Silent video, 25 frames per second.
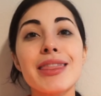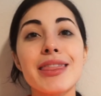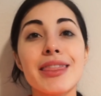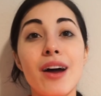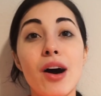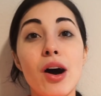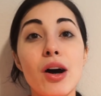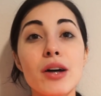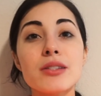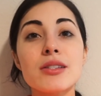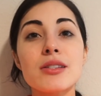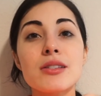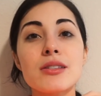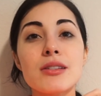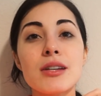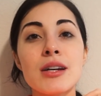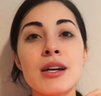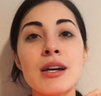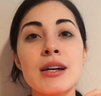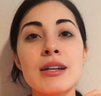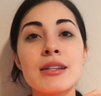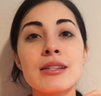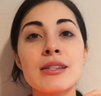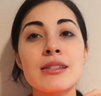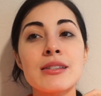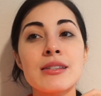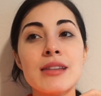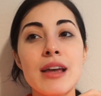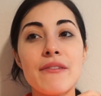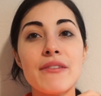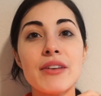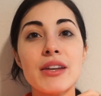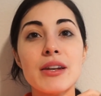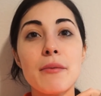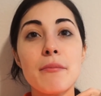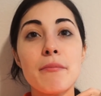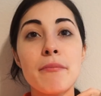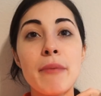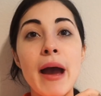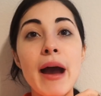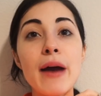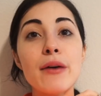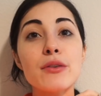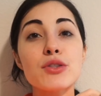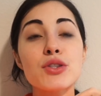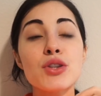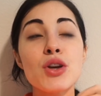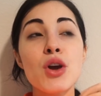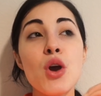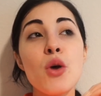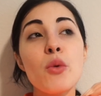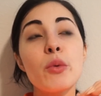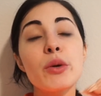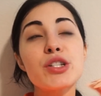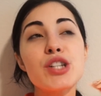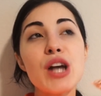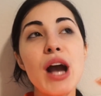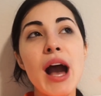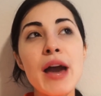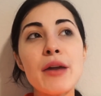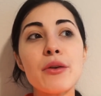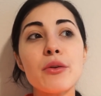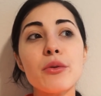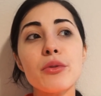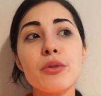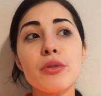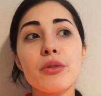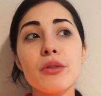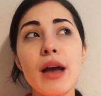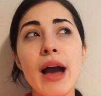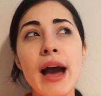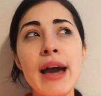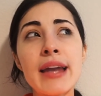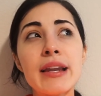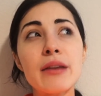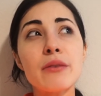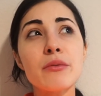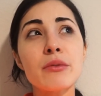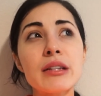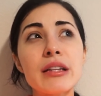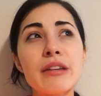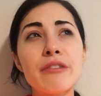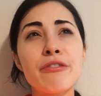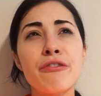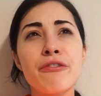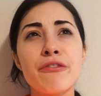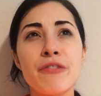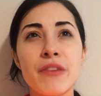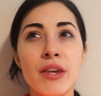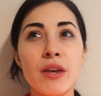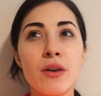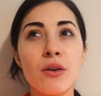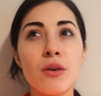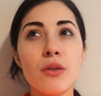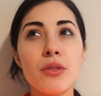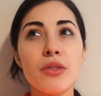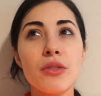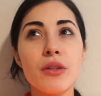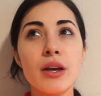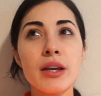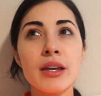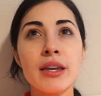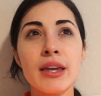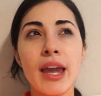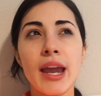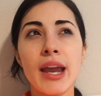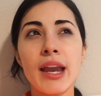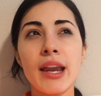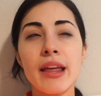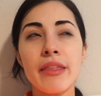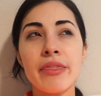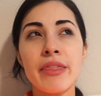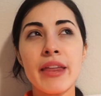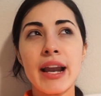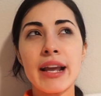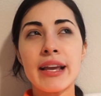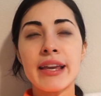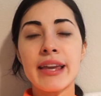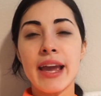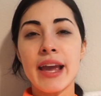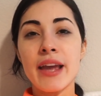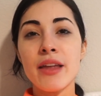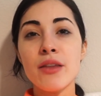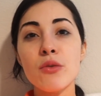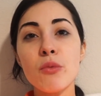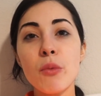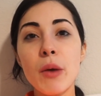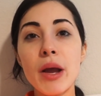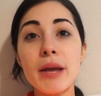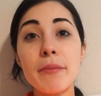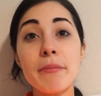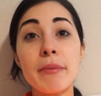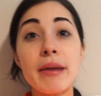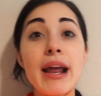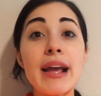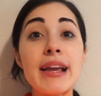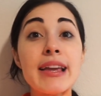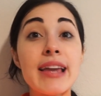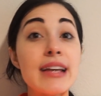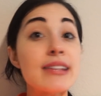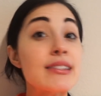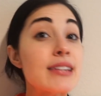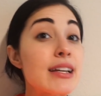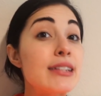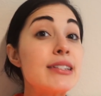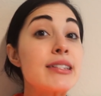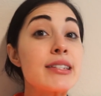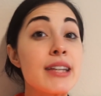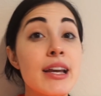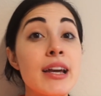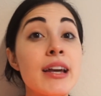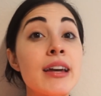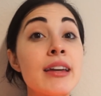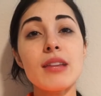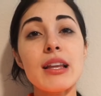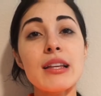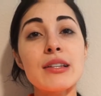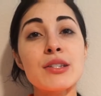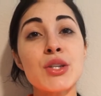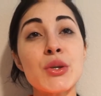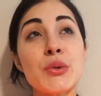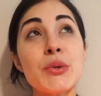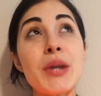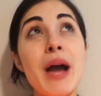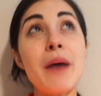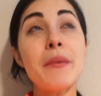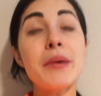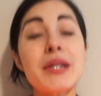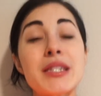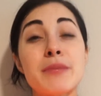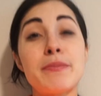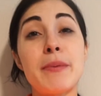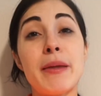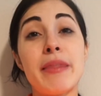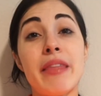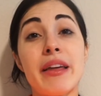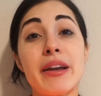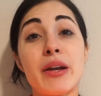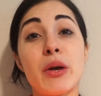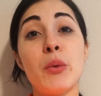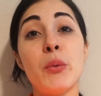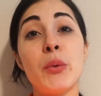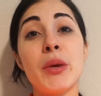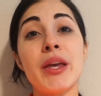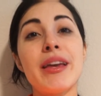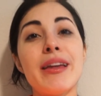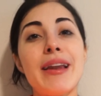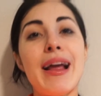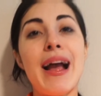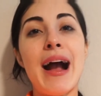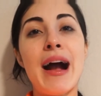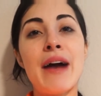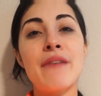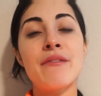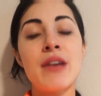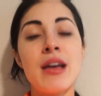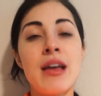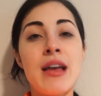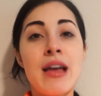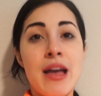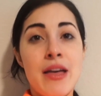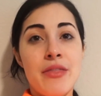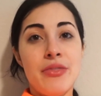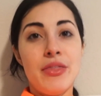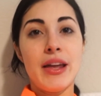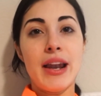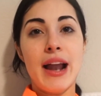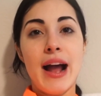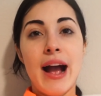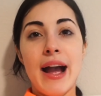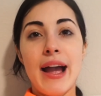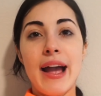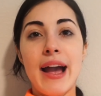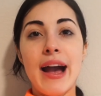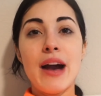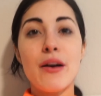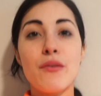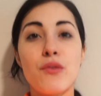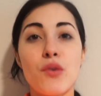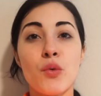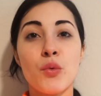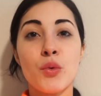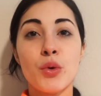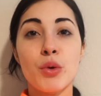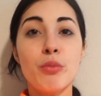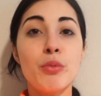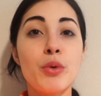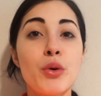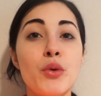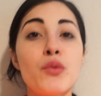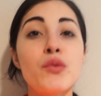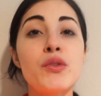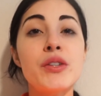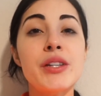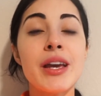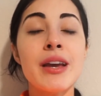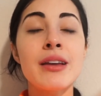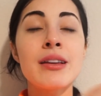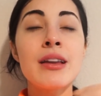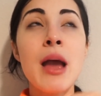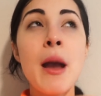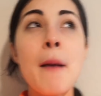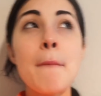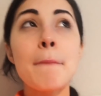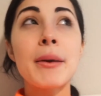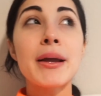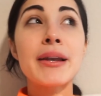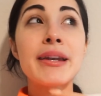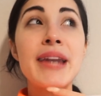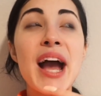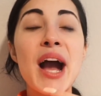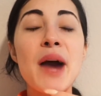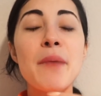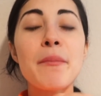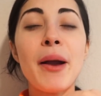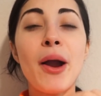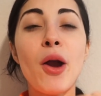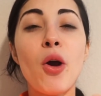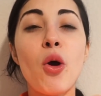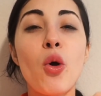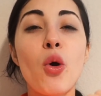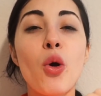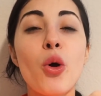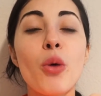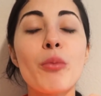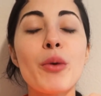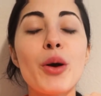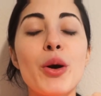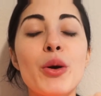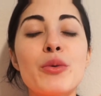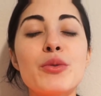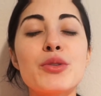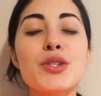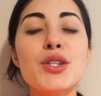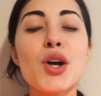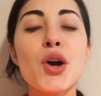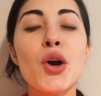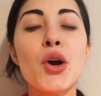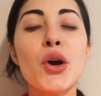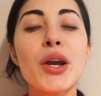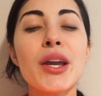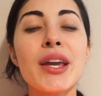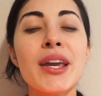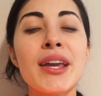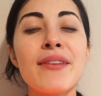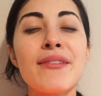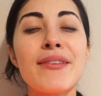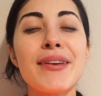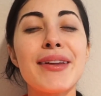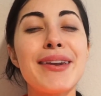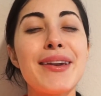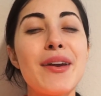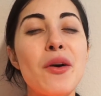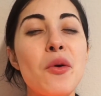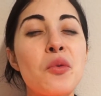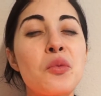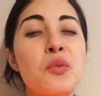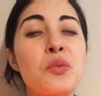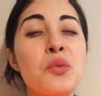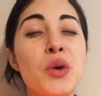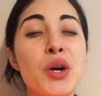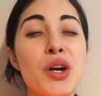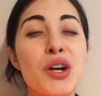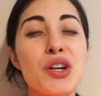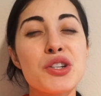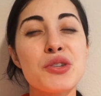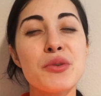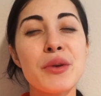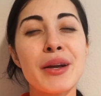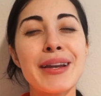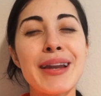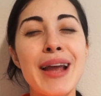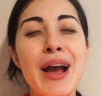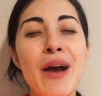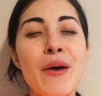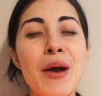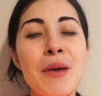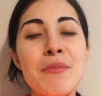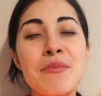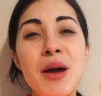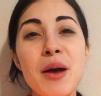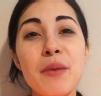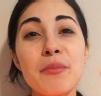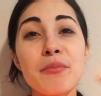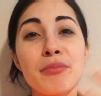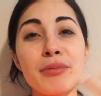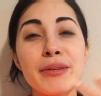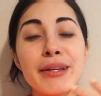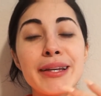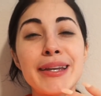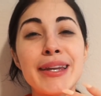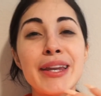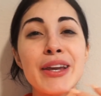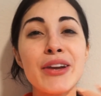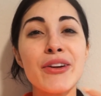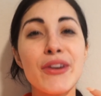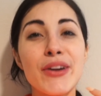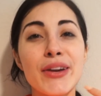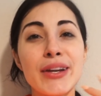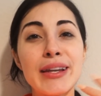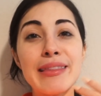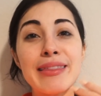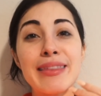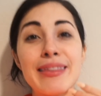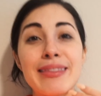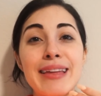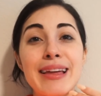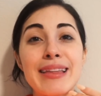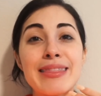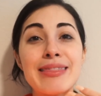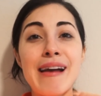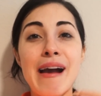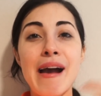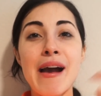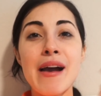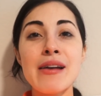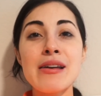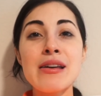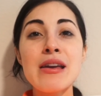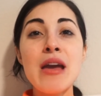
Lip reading: lost 7 pounds, which I didn't really feel that I gained weight, but I guess I did. So now it's been like a week and a half that I have removed it, but now my hormones are even worse right now. I'm not bleeding or anything like that,